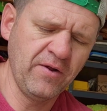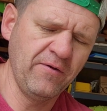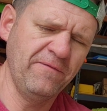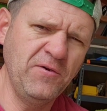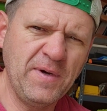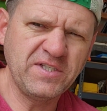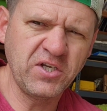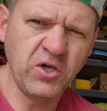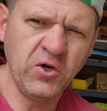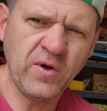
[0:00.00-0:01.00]
A few months
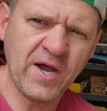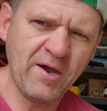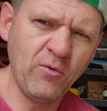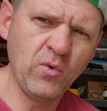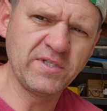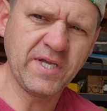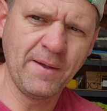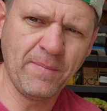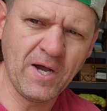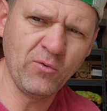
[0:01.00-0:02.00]
ago, I
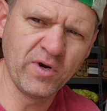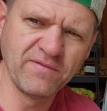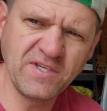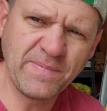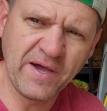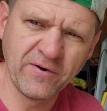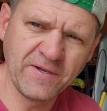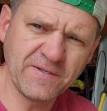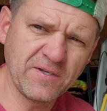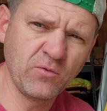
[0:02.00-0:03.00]
bought one of these
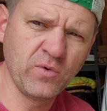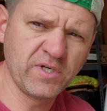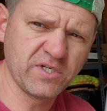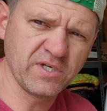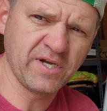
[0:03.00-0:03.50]
batteries, which I